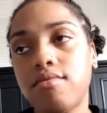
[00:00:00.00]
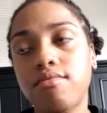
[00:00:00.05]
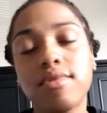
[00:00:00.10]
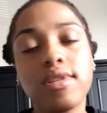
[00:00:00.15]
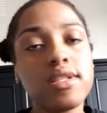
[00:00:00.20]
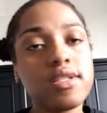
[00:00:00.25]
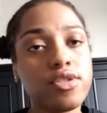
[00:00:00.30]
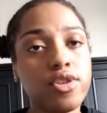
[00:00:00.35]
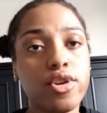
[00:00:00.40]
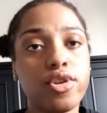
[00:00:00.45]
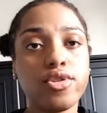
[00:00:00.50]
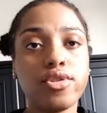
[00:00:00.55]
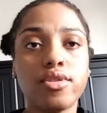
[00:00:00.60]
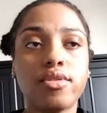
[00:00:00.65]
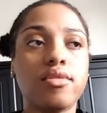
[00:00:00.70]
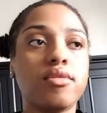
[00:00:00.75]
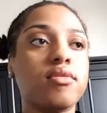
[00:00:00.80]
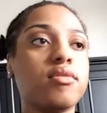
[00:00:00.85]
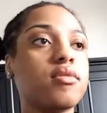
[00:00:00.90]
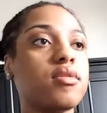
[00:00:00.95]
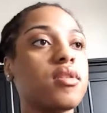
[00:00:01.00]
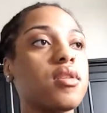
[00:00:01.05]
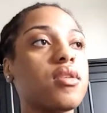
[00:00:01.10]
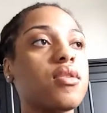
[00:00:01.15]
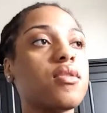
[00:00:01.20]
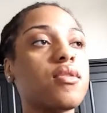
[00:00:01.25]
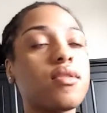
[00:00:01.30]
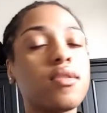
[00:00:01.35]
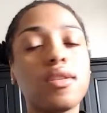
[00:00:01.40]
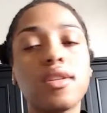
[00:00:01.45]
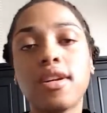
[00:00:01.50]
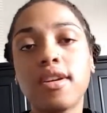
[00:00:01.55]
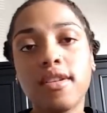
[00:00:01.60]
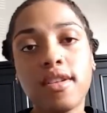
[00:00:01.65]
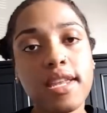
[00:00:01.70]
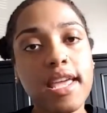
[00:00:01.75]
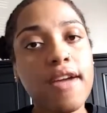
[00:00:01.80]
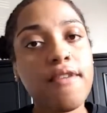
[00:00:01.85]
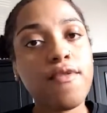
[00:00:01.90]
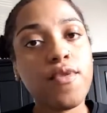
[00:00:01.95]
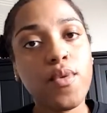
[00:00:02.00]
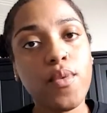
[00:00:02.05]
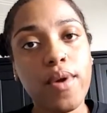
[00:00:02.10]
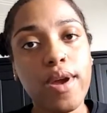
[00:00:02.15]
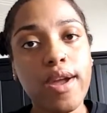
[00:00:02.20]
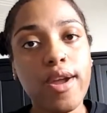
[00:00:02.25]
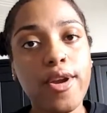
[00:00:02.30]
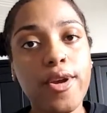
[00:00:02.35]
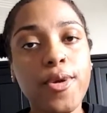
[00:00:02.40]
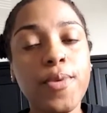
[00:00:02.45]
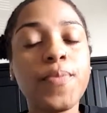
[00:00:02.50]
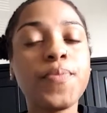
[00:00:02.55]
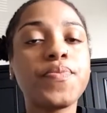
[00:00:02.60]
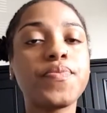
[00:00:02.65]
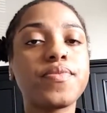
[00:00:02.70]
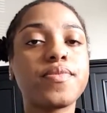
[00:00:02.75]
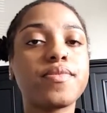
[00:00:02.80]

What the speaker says: research, looked everywhere,